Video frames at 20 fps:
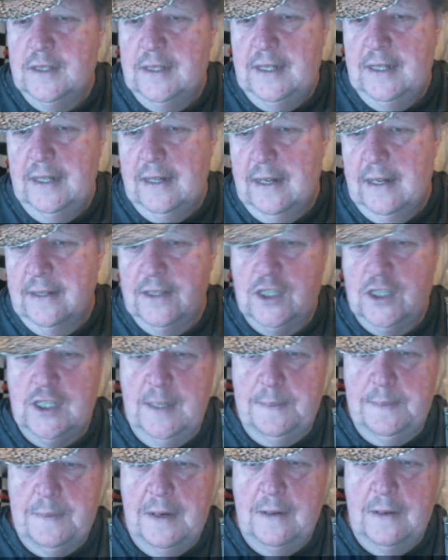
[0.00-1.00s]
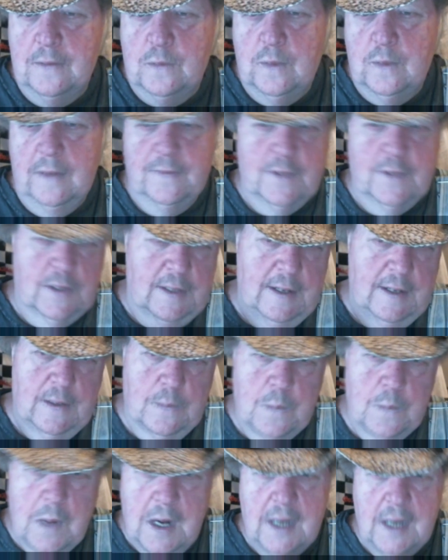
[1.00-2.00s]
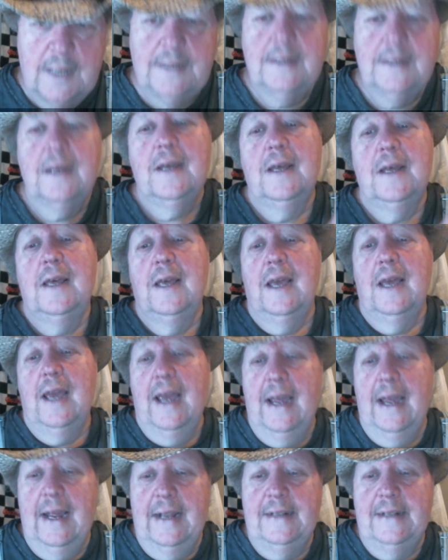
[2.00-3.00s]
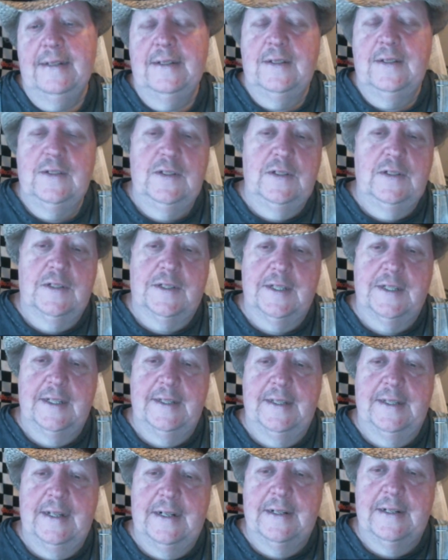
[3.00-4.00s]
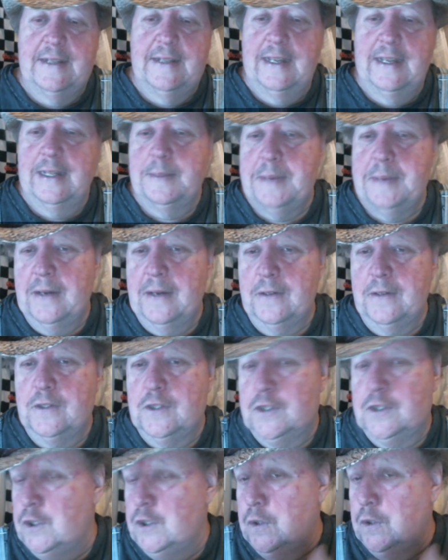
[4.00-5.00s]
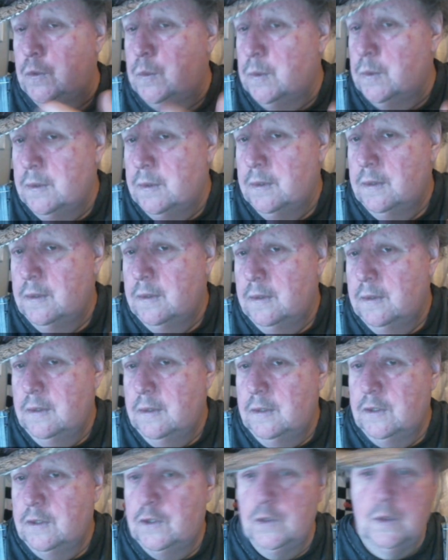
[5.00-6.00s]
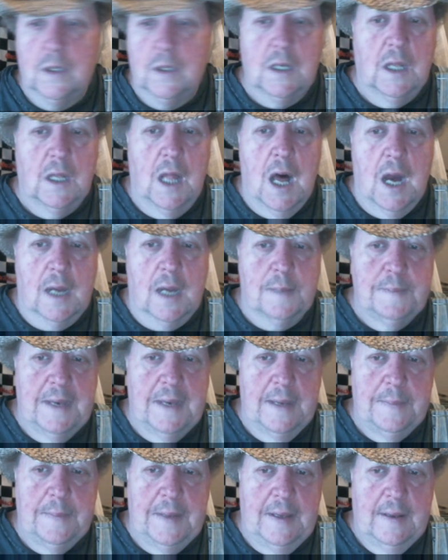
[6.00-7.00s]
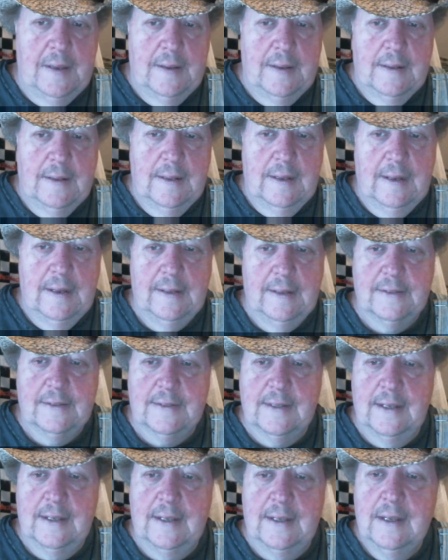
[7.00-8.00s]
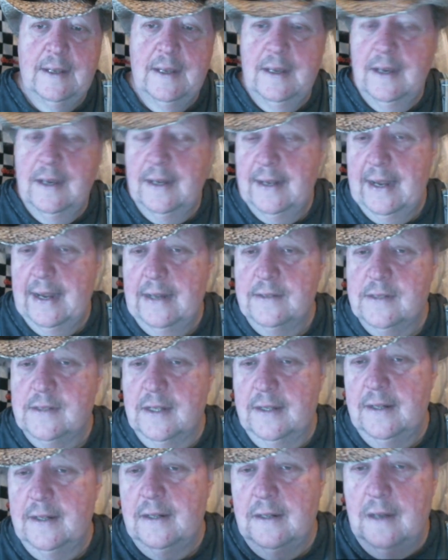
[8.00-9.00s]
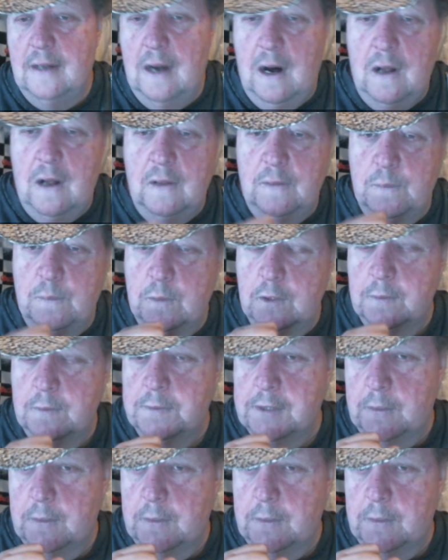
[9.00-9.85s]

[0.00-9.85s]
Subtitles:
get on the ship around 12:30 or 1, and you're sitting there until about 2 o'clock maybe. And they'll say, announce on there, all the rooms are